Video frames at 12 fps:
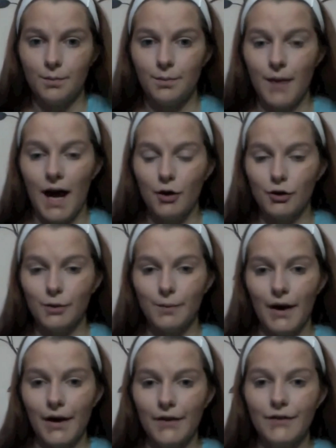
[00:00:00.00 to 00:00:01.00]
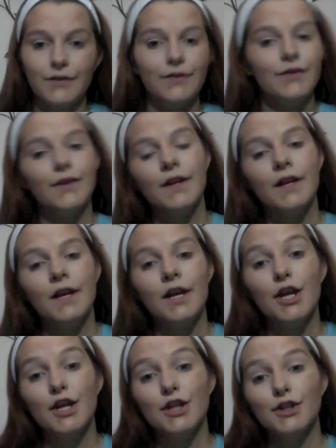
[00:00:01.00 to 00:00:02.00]
powder puff,
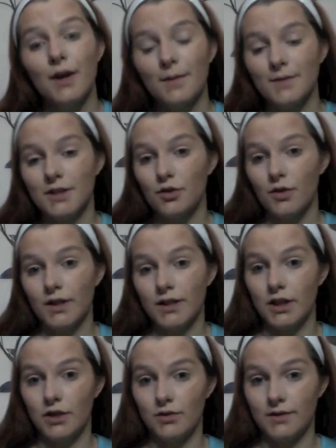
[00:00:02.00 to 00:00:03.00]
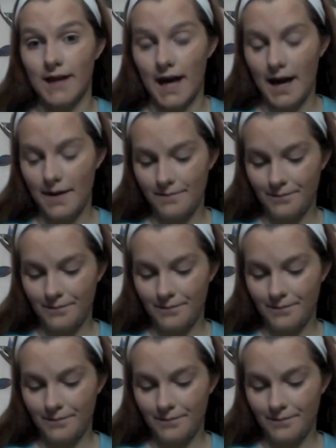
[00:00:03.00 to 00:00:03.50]
so I'm just going to use that.